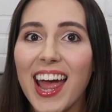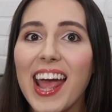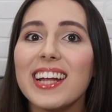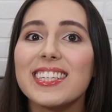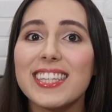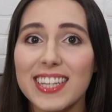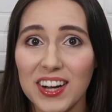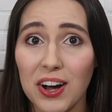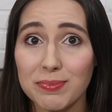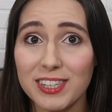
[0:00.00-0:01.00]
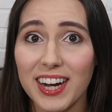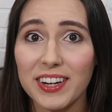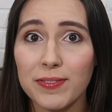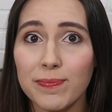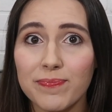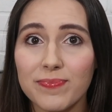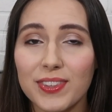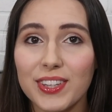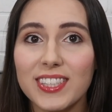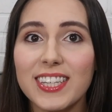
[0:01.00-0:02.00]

and sitcom style.